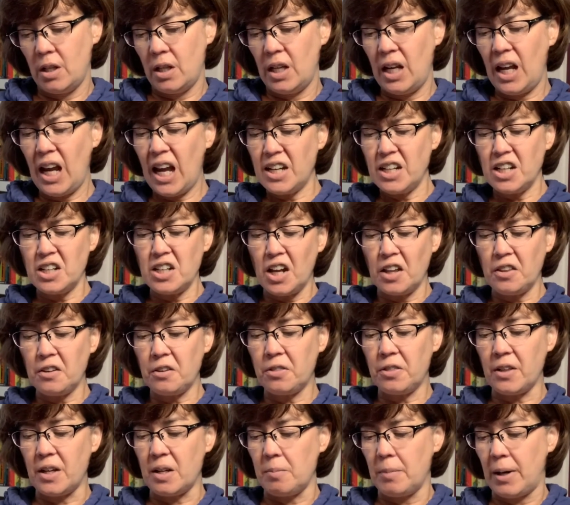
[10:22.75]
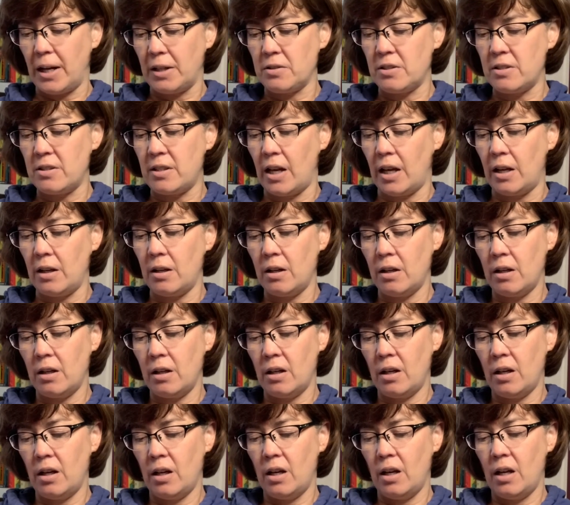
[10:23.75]
"And another thing," Mouse said,
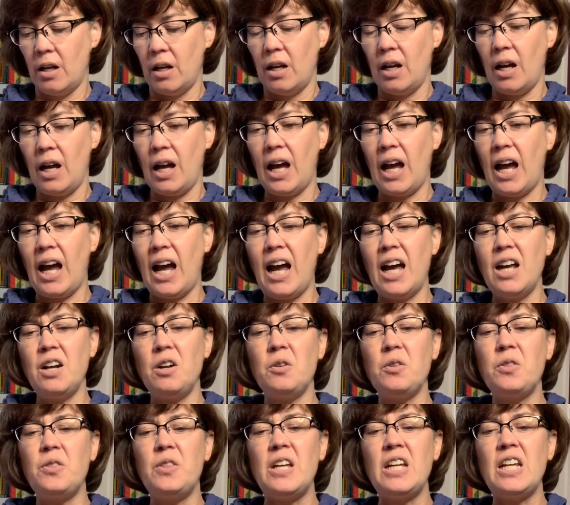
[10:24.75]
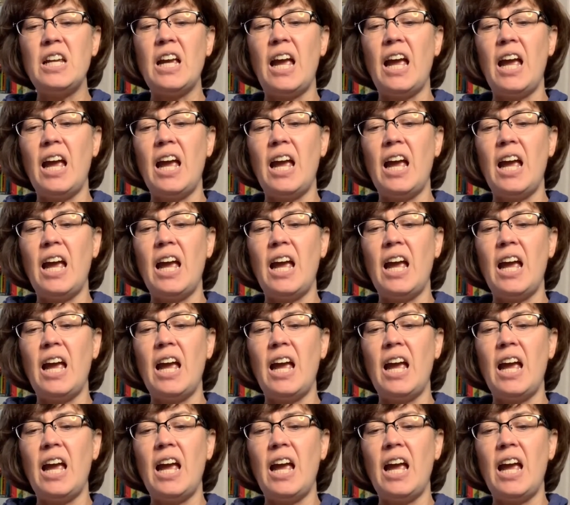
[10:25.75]
"I don't think